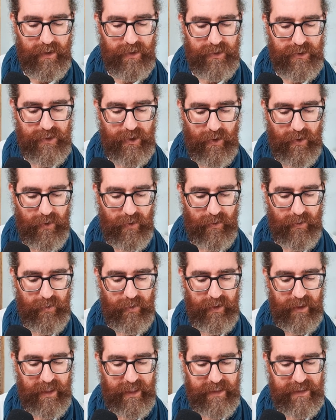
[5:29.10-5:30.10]
So
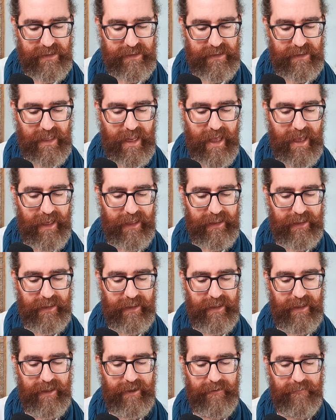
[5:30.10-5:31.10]
it's like
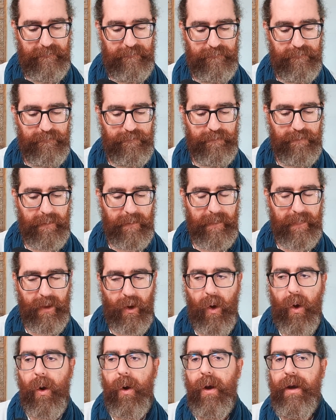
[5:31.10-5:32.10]

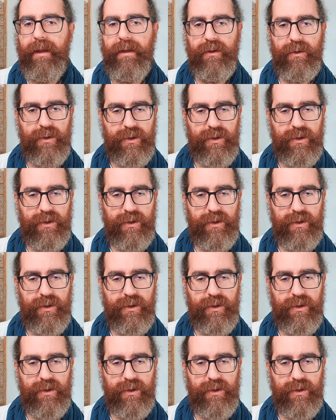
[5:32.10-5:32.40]
calling